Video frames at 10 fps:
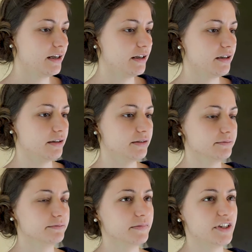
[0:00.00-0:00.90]

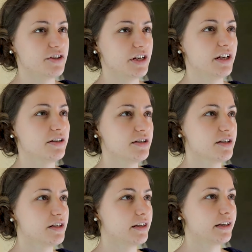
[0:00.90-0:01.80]
the
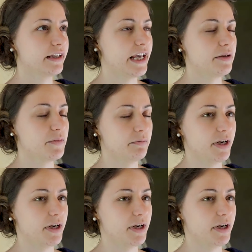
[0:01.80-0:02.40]
change came in